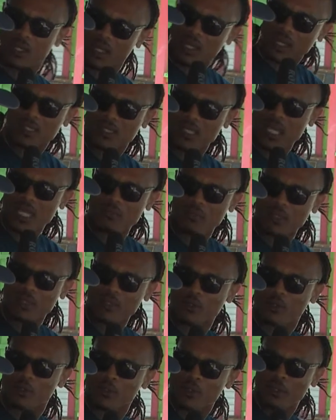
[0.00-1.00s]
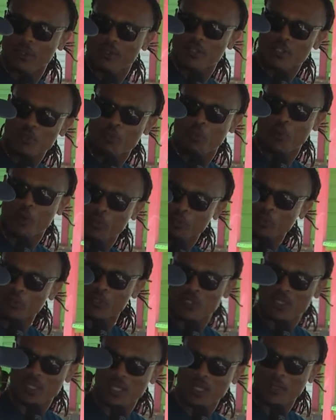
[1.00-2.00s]
excitement or sport
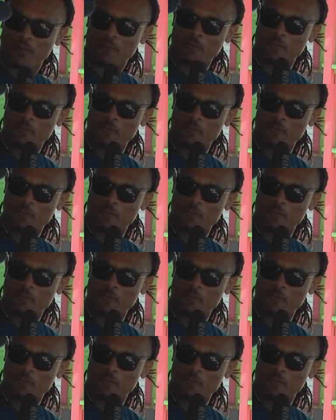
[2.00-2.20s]
per se.